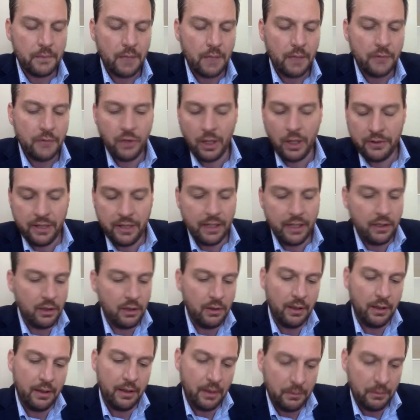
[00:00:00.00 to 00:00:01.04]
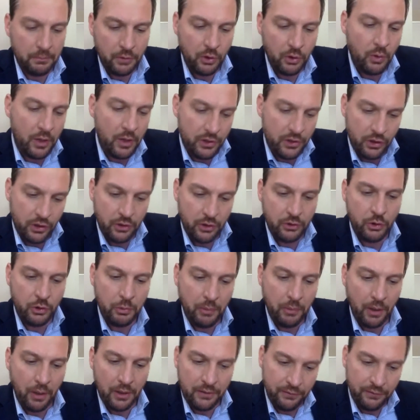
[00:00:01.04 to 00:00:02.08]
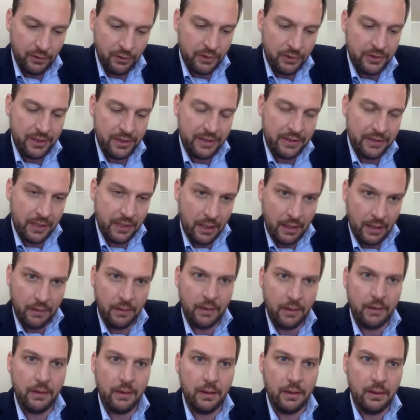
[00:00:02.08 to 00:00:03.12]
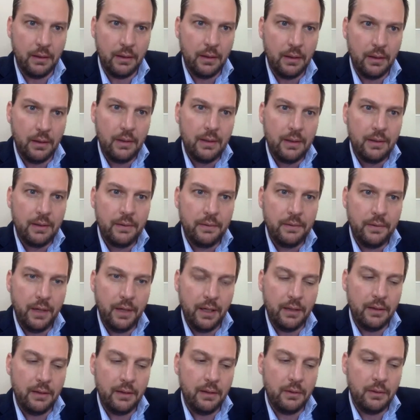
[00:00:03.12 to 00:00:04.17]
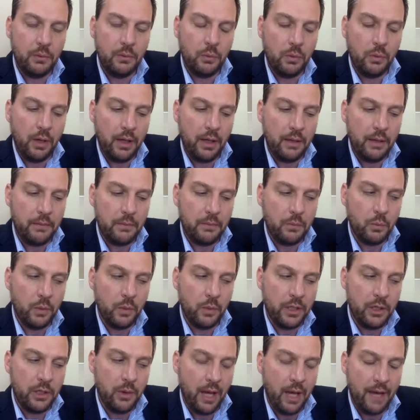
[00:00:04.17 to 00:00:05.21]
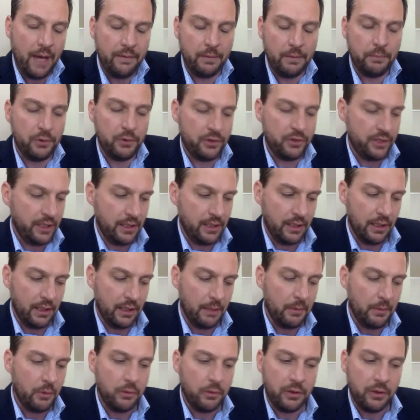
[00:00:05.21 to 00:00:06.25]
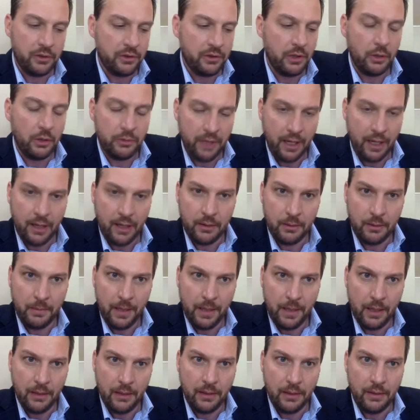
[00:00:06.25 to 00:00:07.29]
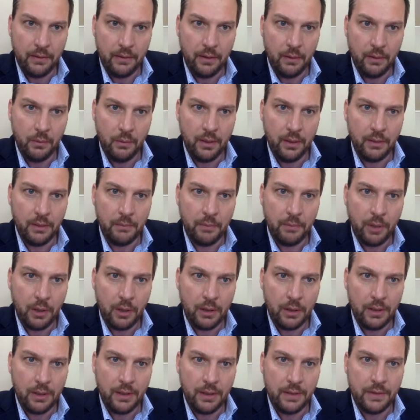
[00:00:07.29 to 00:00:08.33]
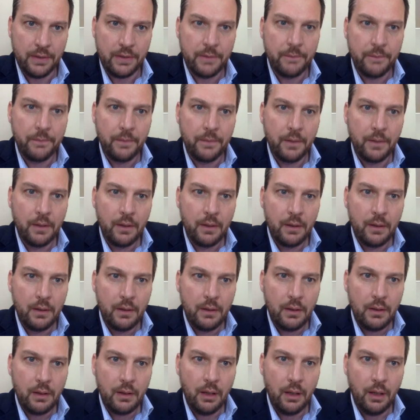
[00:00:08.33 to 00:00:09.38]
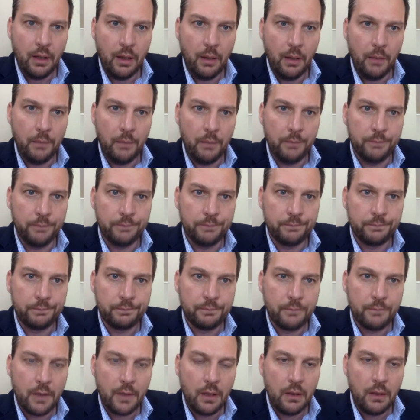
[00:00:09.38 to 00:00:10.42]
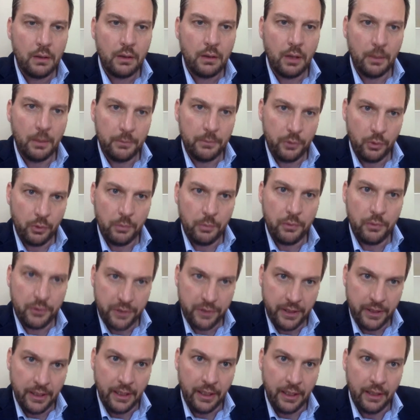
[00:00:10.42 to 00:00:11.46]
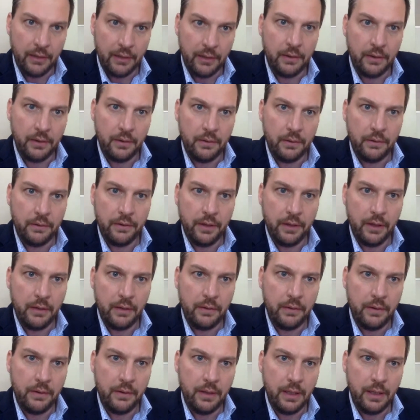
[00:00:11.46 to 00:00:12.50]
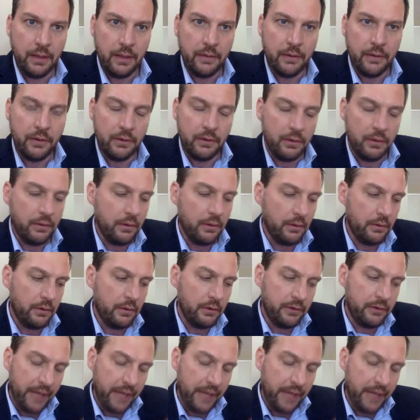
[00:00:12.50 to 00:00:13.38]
So I'll take your question in two parts. First is that I think that when you have a proceeding, I mean, there's no doubt about it that when parties come to a proceeding, the